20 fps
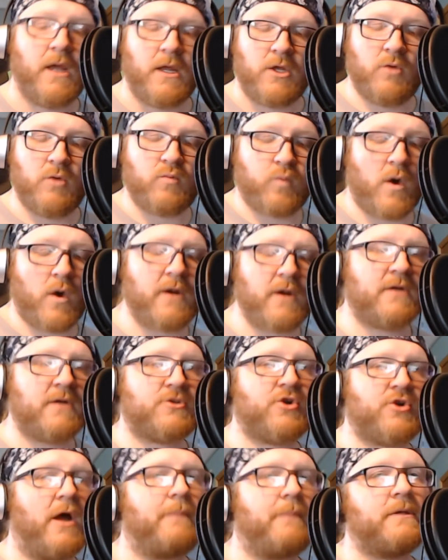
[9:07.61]
you want to
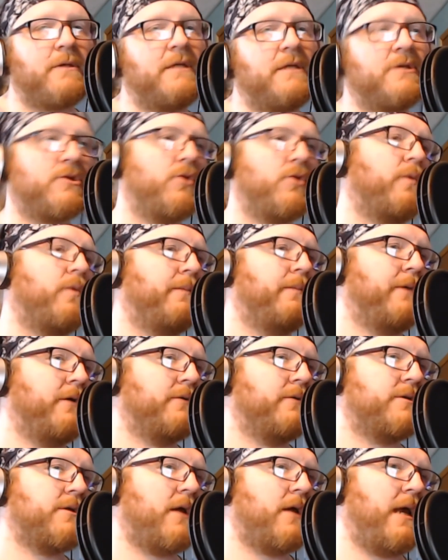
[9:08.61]
drop at least 2
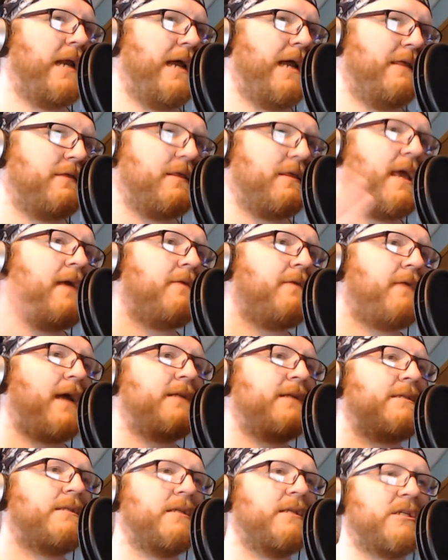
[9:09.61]
remotes. And I think
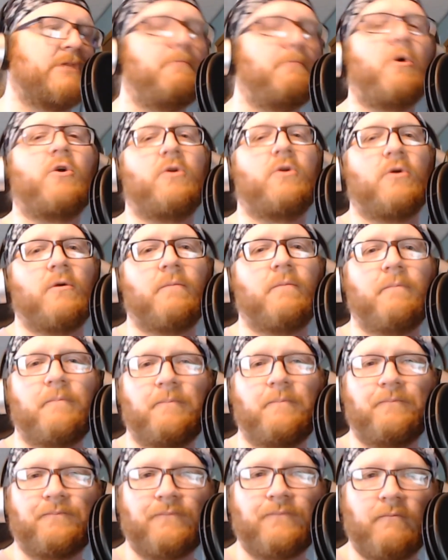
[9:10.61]
that's the smarter
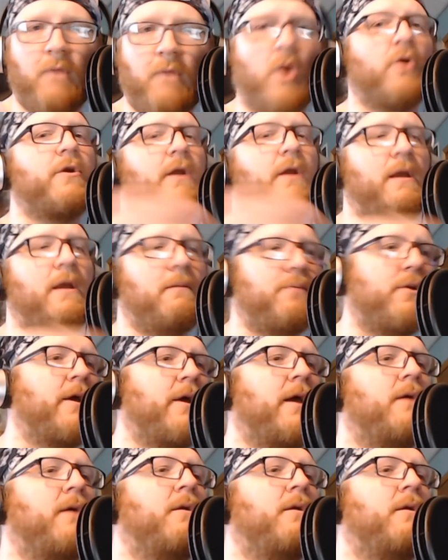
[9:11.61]
marketing plan.